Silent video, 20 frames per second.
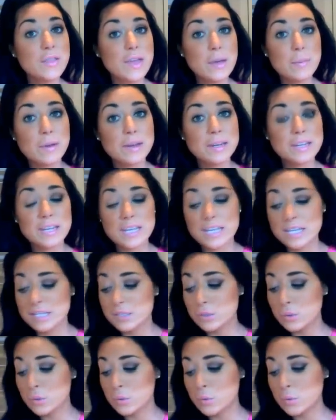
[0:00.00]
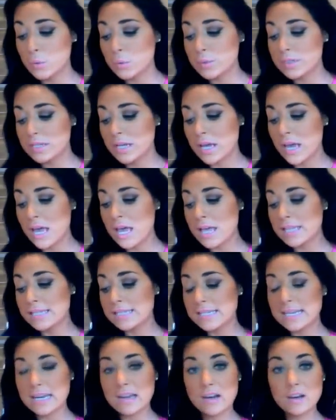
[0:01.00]
That one is called
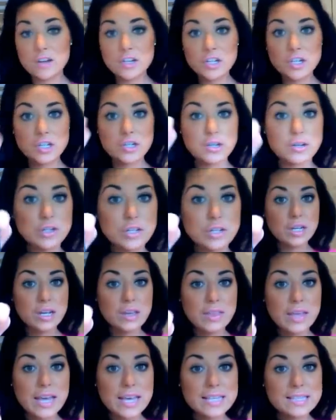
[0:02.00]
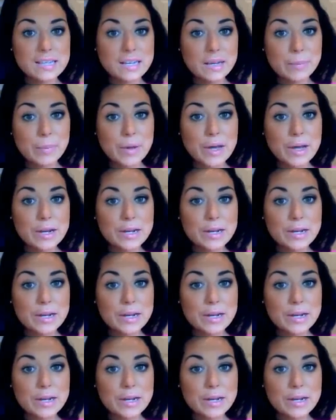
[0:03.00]
Silage. I'll you that. It's like a